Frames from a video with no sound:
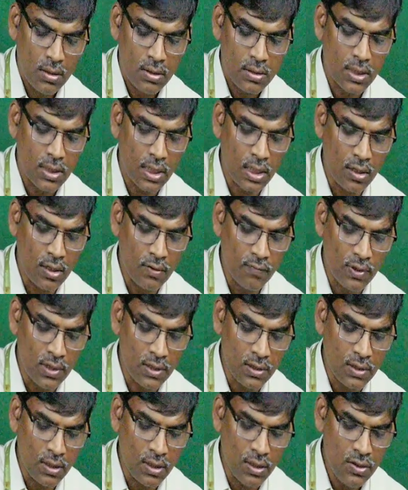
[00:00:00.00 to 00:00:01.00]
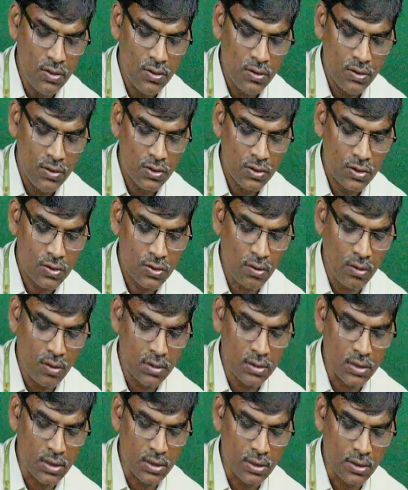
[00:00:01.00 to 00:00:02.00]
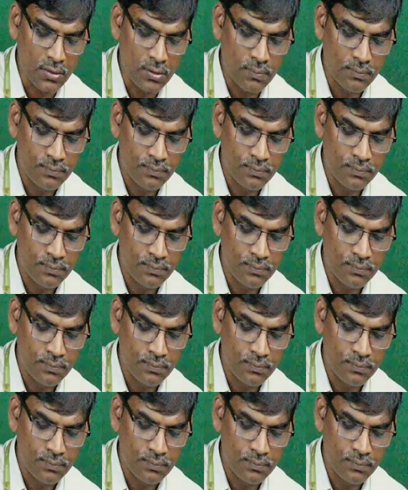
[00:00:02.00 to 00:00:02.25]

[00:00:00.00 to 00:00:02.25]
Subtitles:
second one is the short shunt.